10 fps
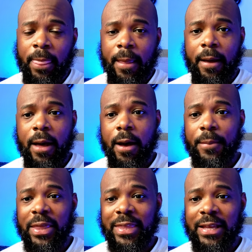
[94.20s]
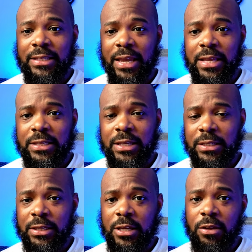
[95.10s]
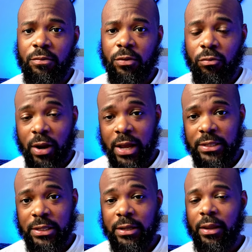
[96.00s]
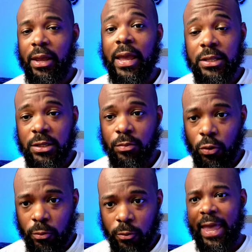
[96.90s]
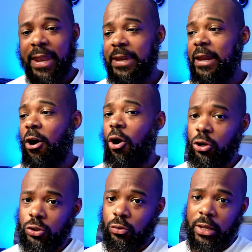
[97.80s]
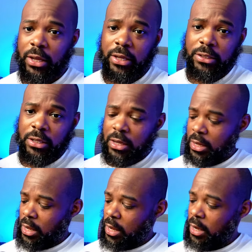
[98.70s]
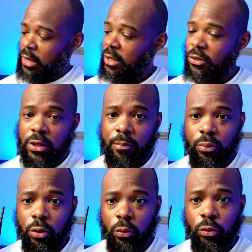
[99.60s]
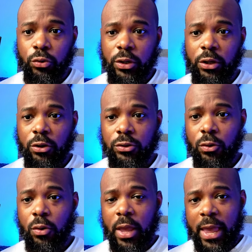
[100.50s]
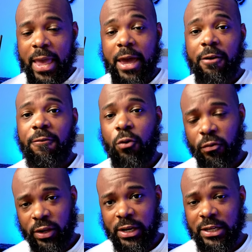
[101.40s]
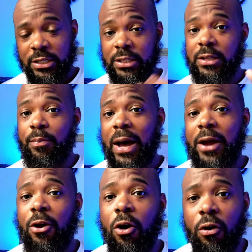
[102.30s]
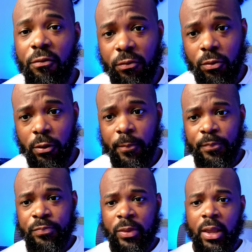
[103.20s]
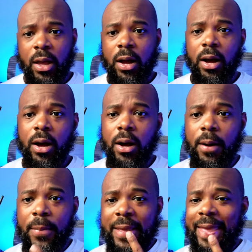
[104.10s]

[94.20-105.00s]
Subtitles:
and that's AT&T, Verizon, and T-Mobile. And it also has an Ethernet port where you can also add a fourth connection to bind all four. I